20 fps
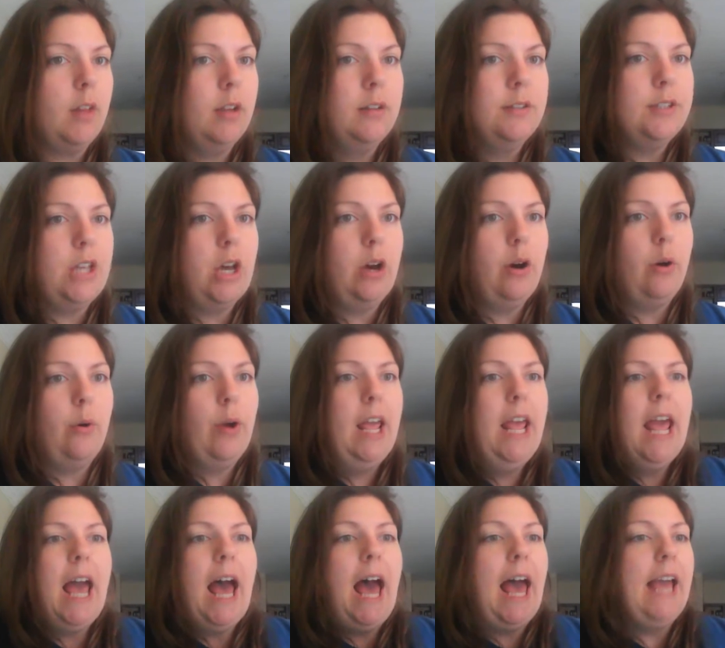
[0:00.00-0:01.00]
So
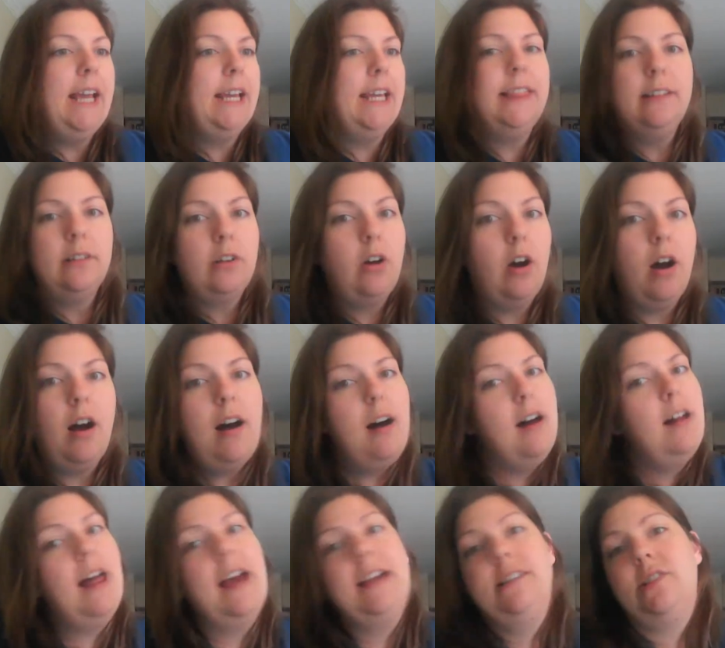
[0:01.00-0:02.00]
I get the
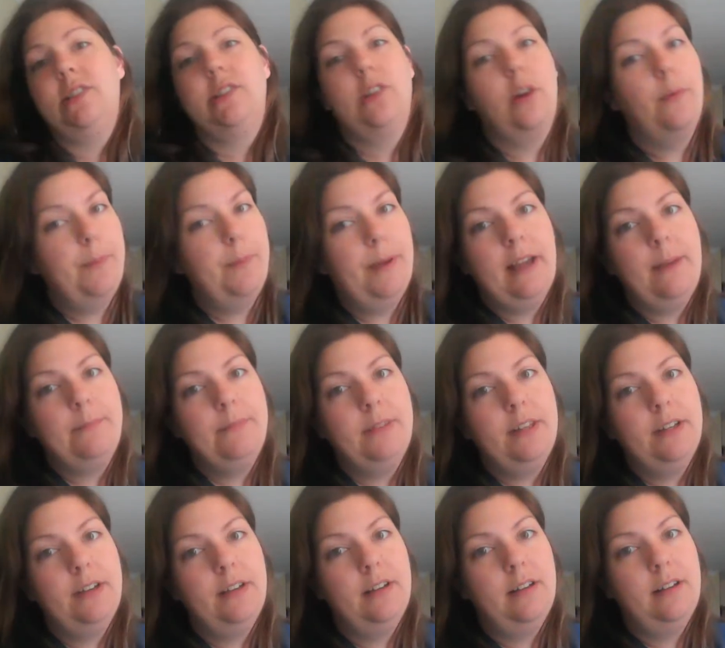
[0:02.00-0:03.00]
call, I just go pick up
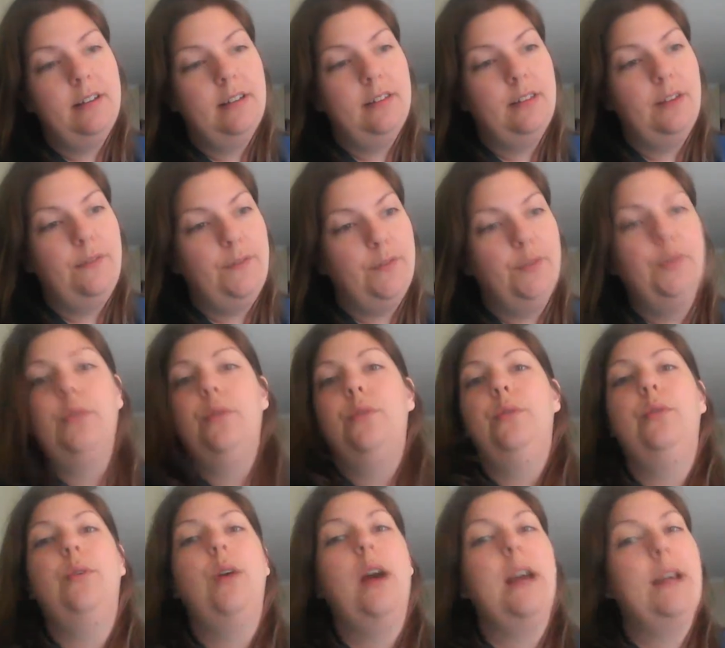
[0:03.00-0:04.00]
the
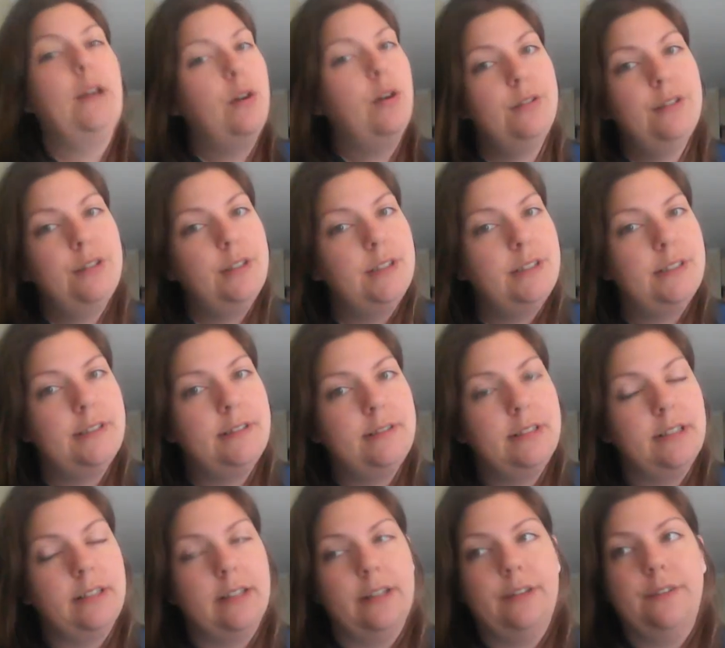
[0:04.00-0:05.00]
food, I go to the
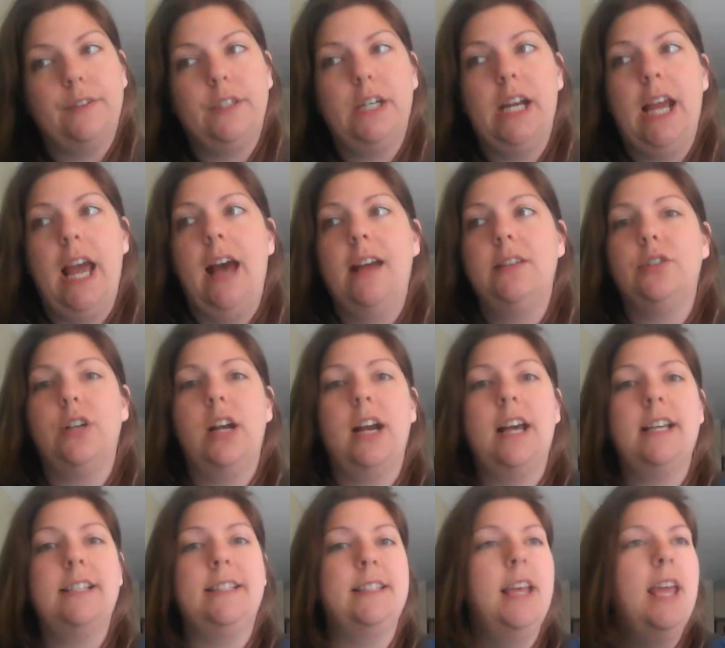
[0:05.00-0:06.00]
delivery
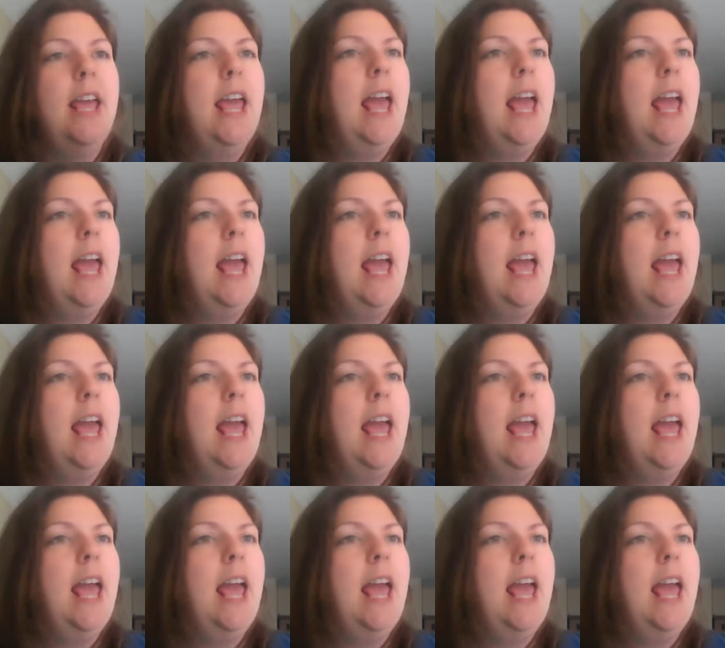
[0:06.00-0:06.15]
address,